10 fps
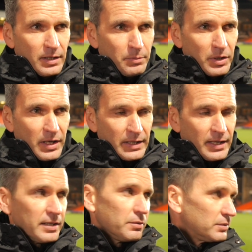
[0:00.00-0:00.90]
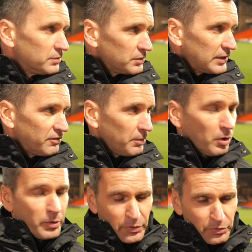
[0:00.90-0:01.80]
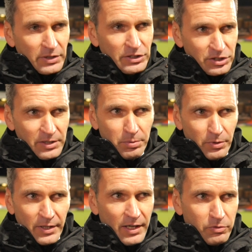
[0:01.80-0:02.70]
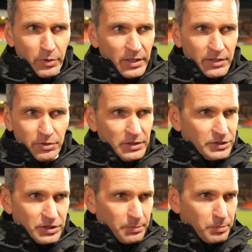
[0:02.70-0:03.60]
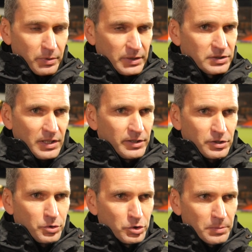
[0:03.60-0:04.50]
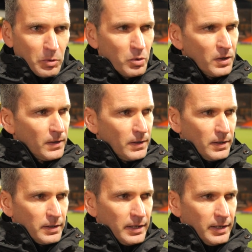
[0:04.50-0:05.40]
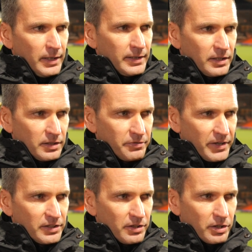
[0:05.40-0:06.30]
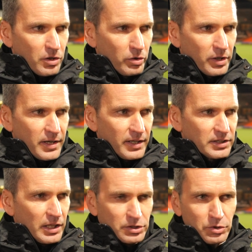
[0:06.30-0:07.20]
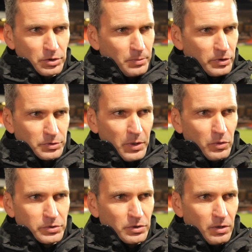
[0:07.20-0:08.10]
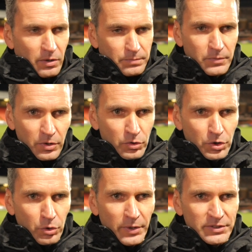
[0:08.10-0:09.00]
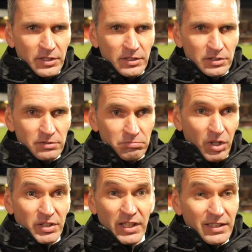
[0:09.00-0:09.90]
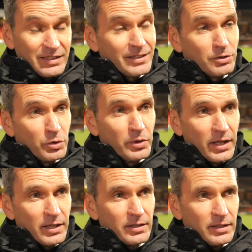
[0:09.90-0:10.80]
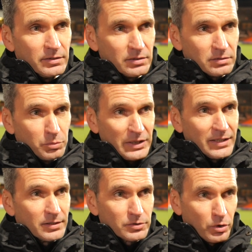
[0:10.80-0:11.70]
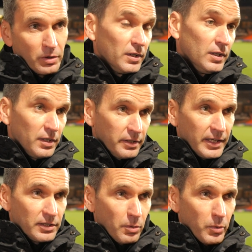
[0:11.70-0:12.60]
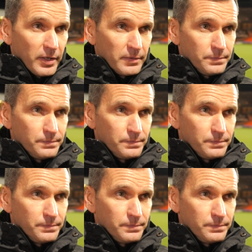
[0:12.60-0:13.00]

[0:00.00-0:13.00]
But again, give the ball away really cheap on the halfway line, really cheap, which is inexcusable. And then the defending of the corner kick's inexcusable as well. So those two incidents, Dundee United didn't do that, and we did, so they end up winning.